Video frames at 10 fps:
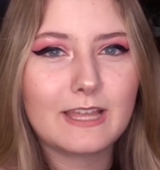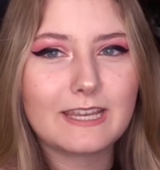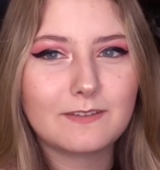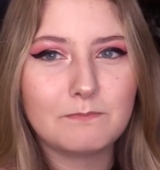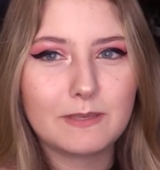
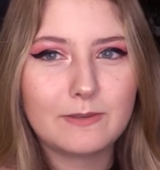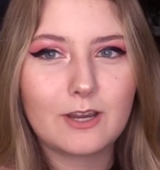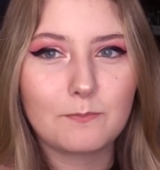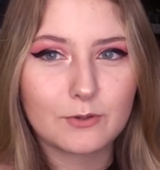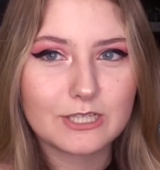like
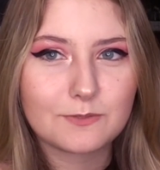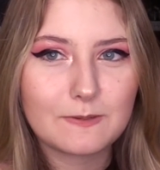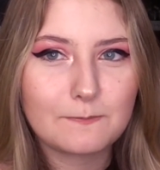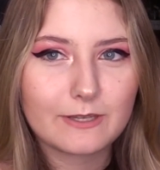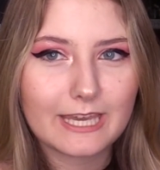memeing on British
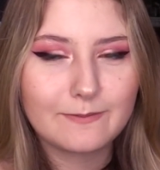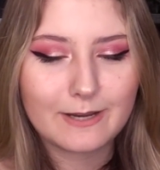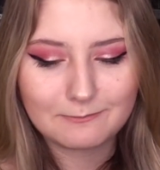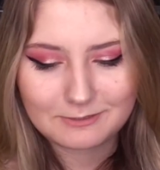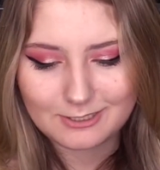people came up,